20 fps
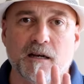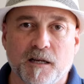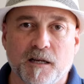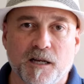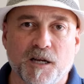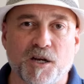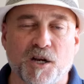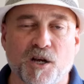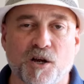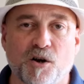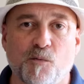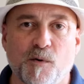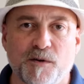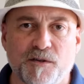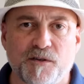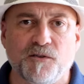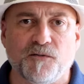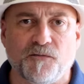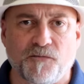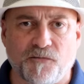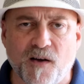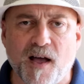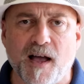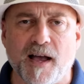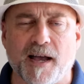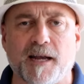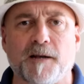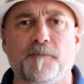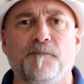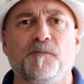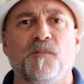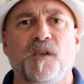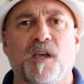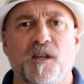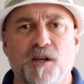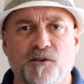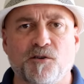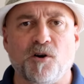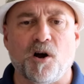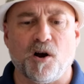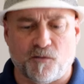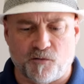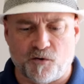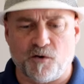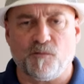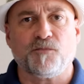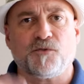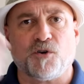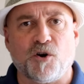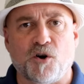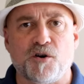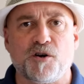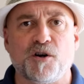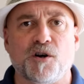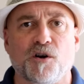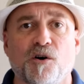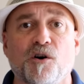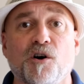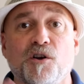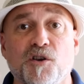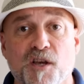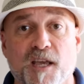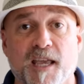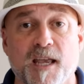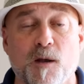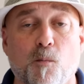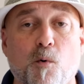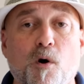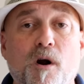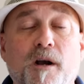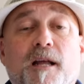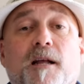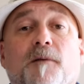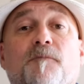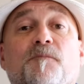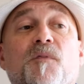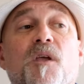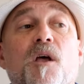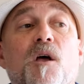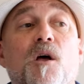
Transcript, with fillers: you know, which is fine in a dark room. Turn it on, you keep working.